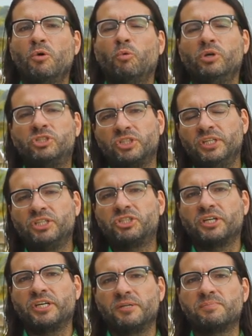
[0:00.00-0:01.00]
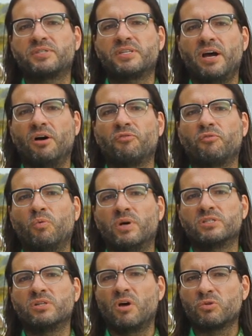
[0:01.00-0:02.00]
which Nietzsche himself
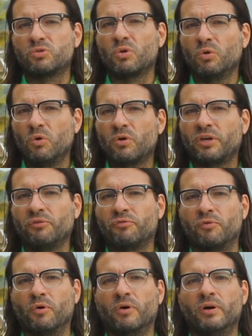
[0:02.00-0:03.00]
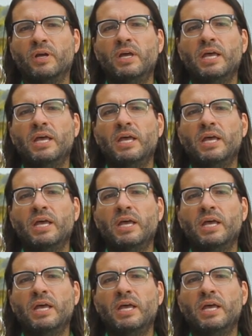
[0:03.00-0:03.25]
was also looking for